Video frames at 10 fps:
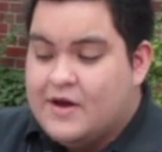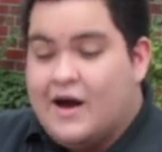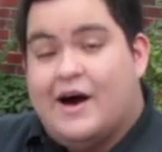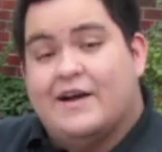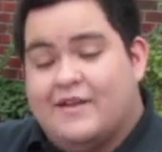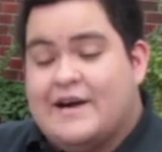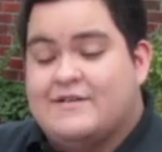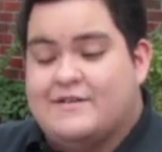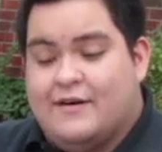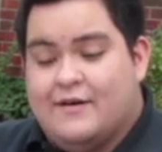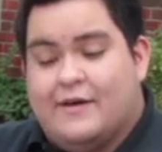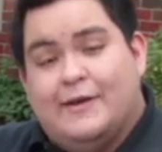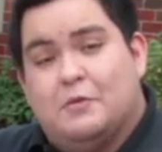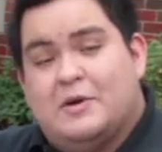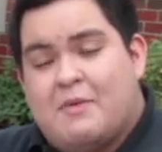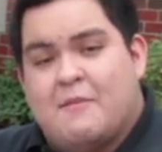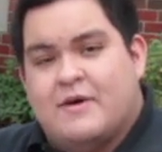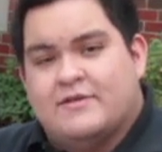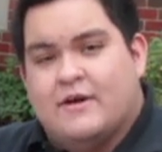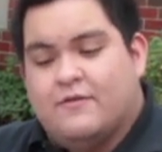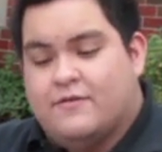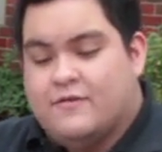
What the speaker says: I'd like to tell you a little bit about myself.